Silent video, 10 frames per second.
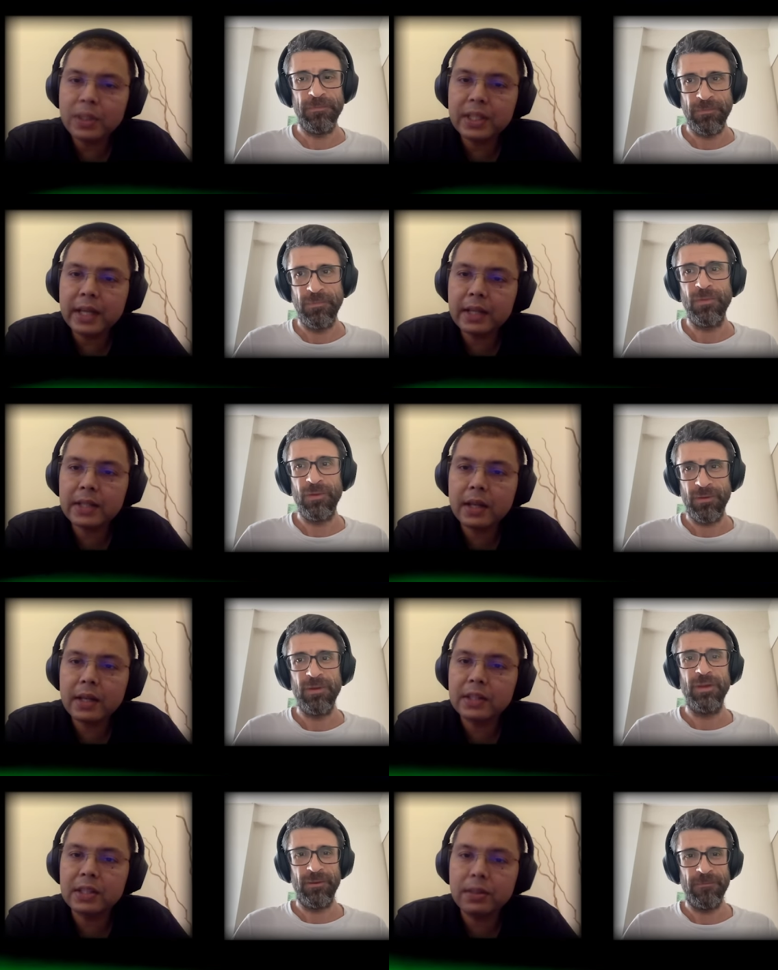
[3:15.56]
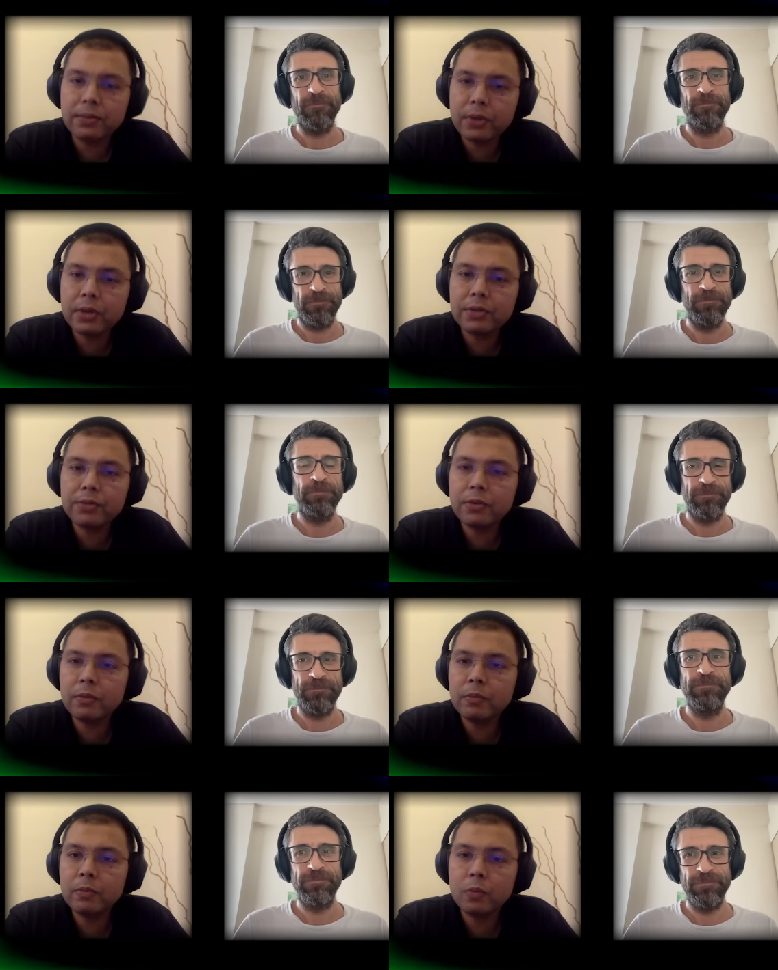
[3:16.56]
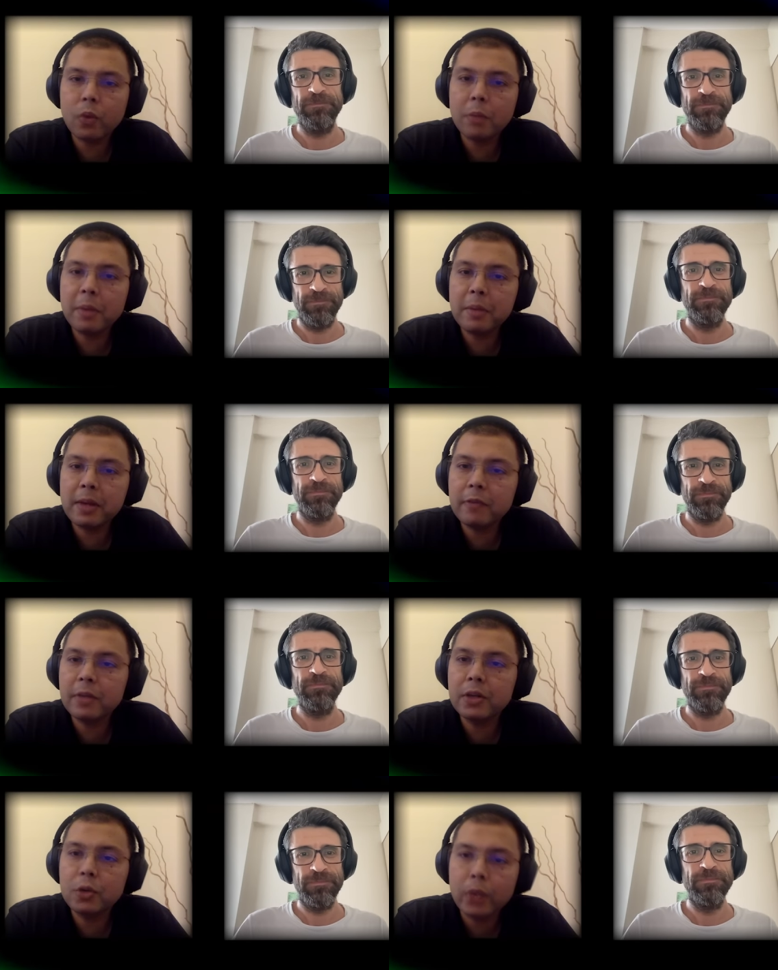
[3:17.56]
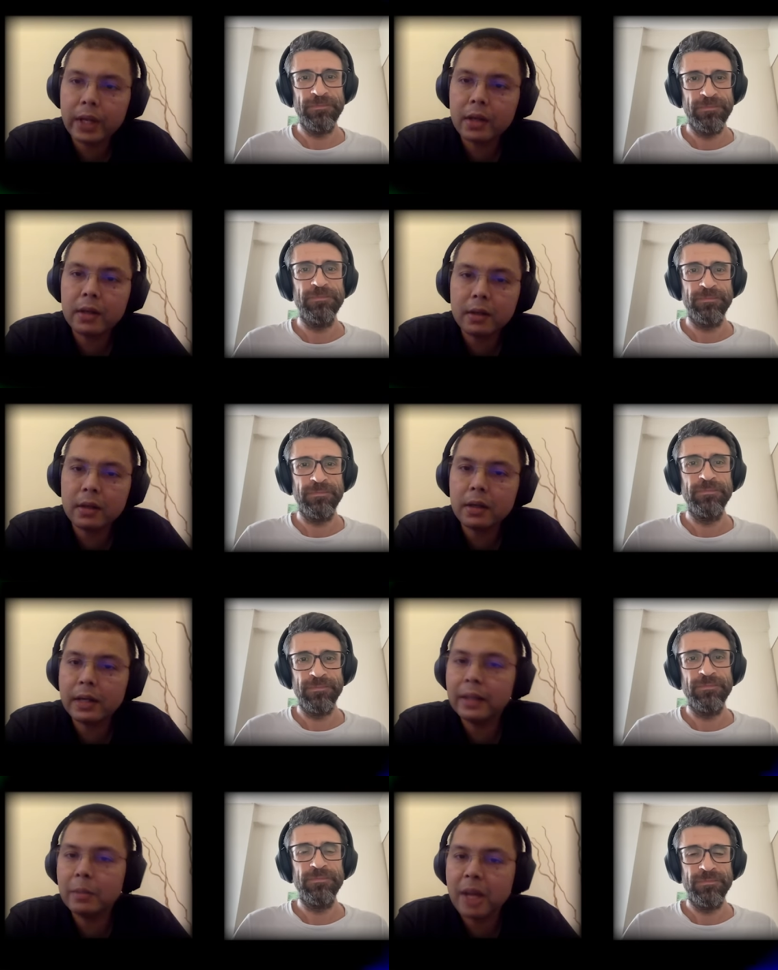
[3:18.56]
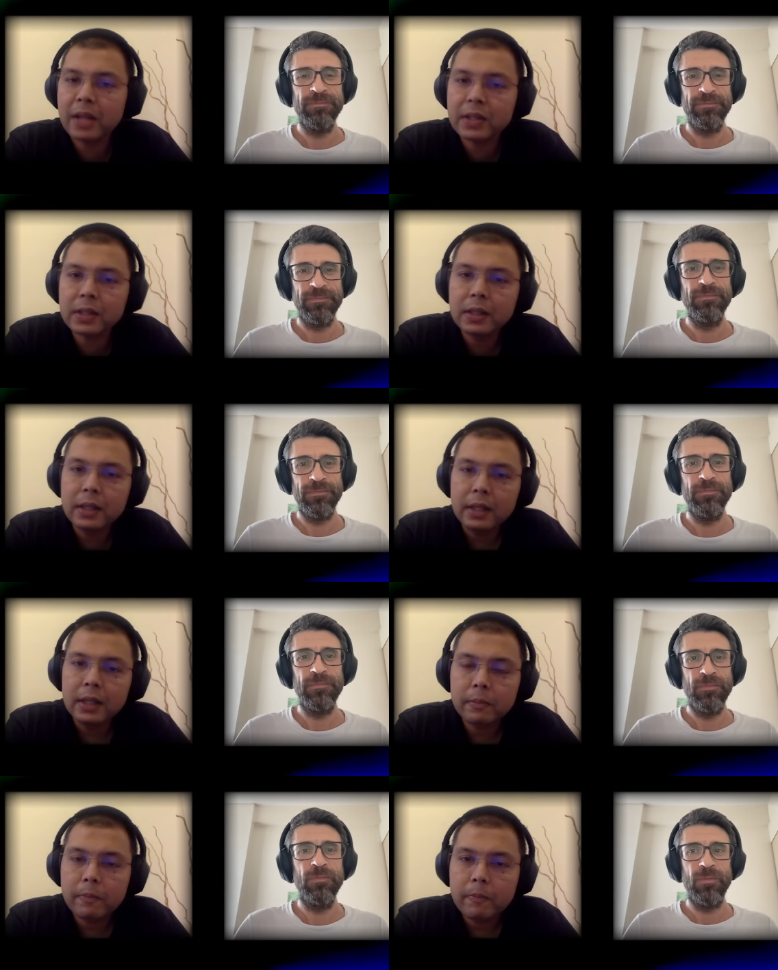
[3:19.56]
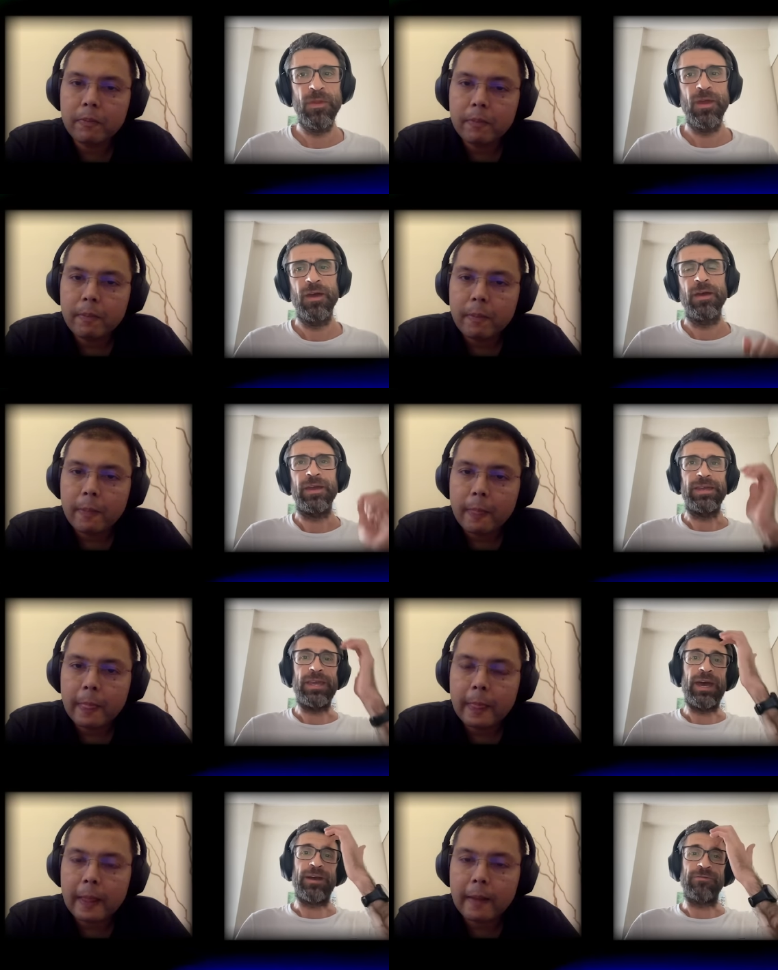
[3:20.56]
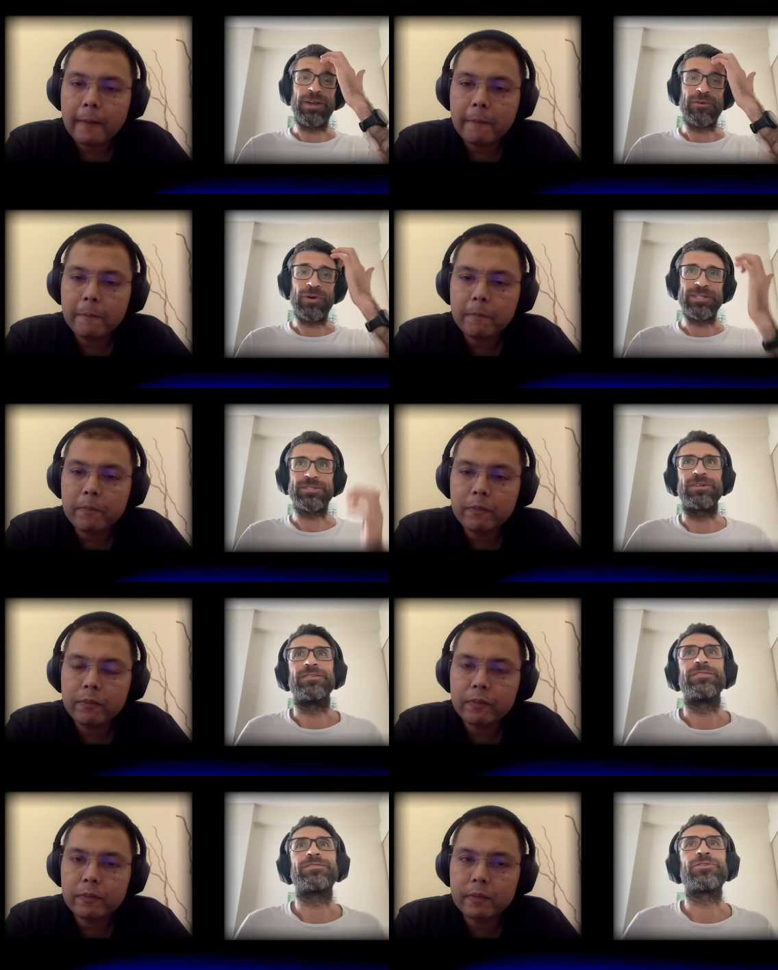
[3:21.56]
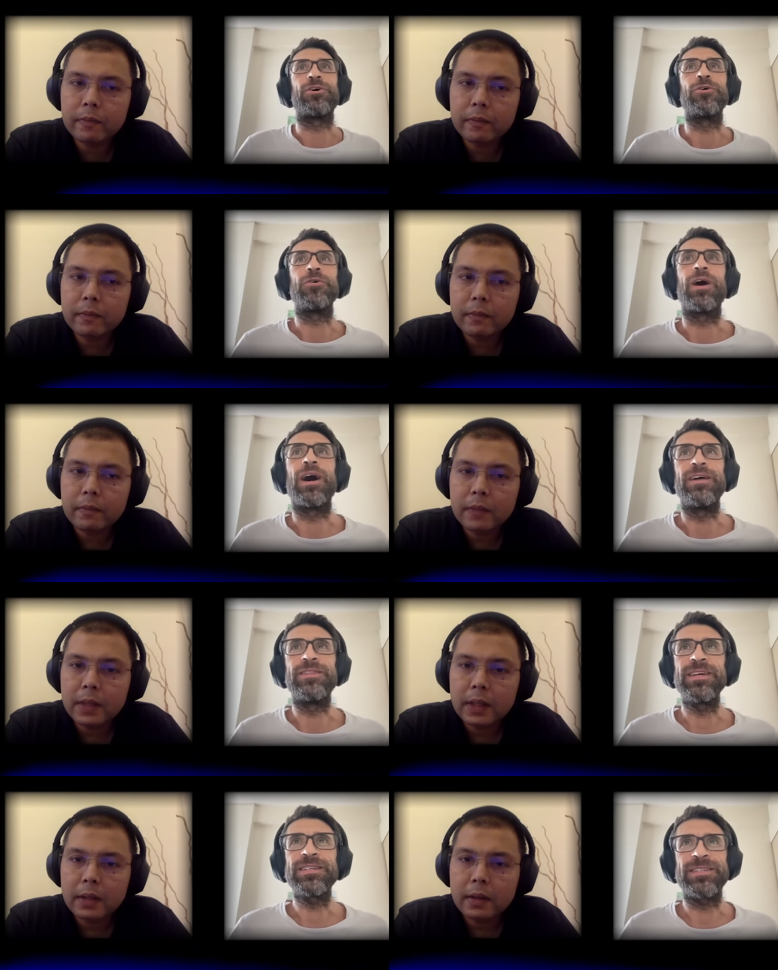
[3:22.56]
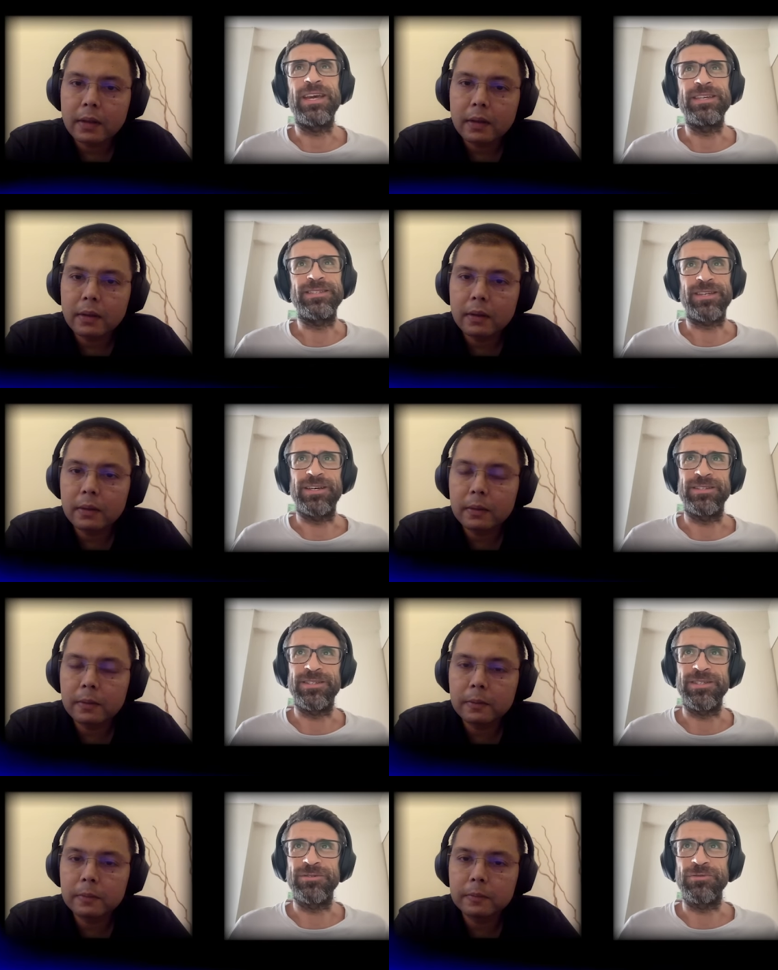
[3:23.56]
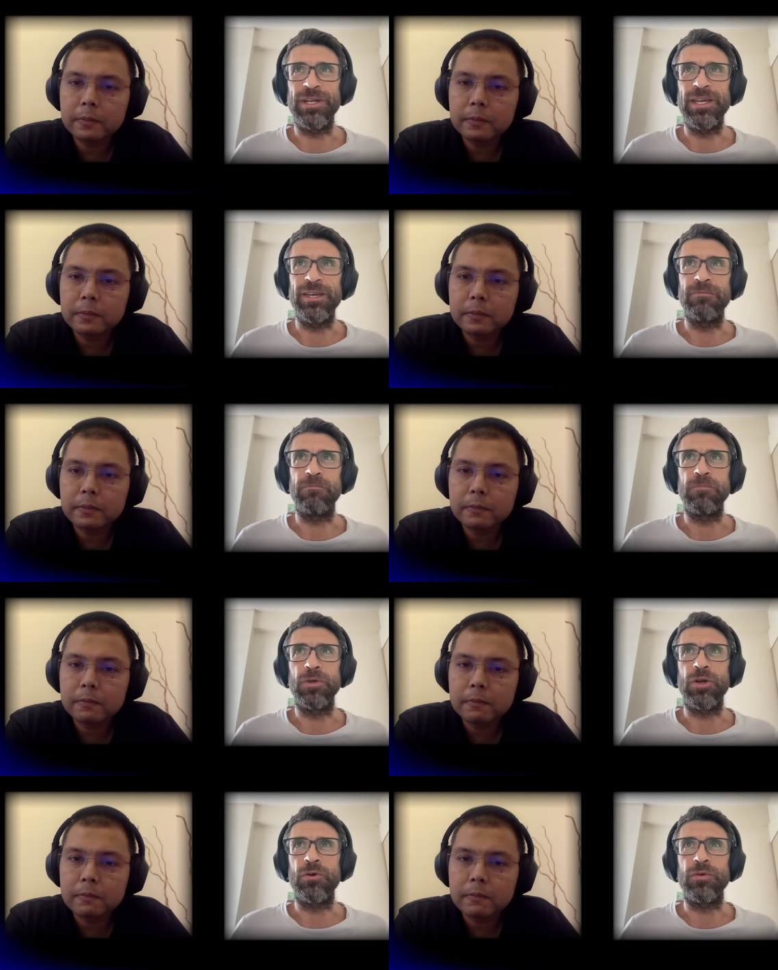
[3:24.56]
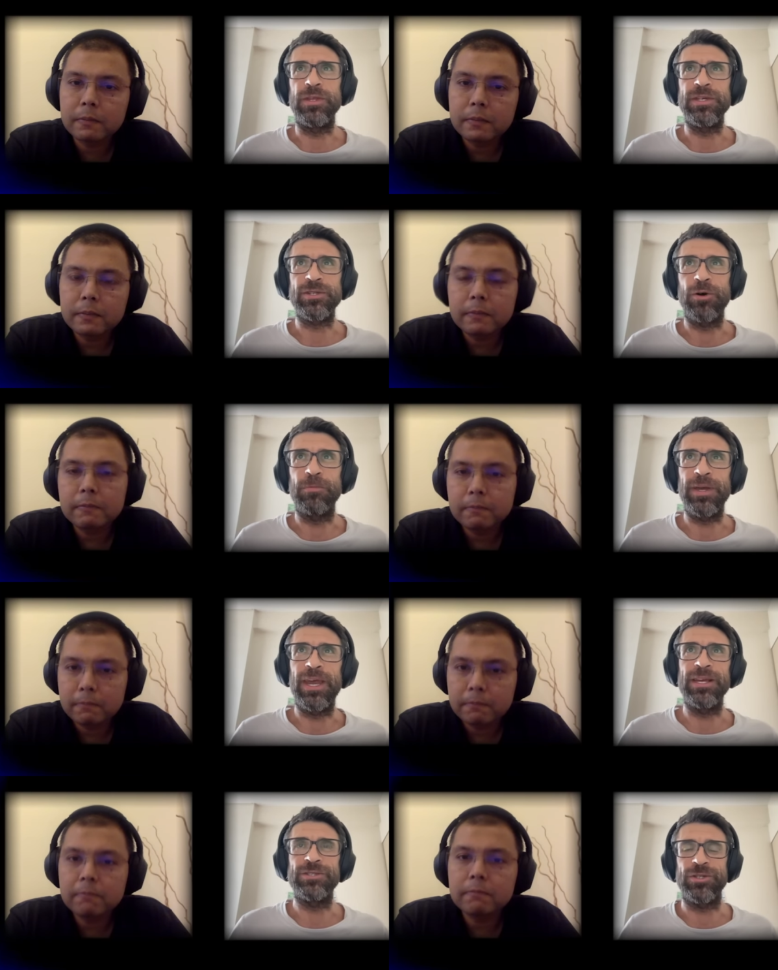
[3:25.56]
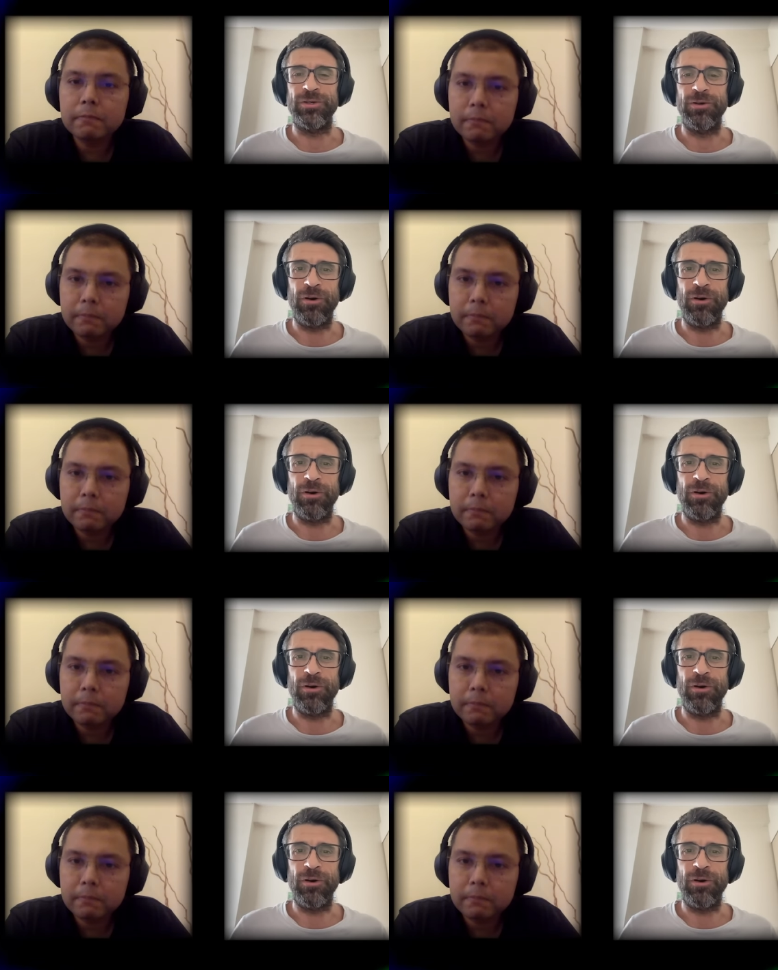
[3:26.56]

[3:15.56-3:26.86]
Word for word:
Speaker 1: How is data science different from what people have been doing uh, in the past?
Speaker 2: Yeah, great question. So I think data science is really, you know, this combination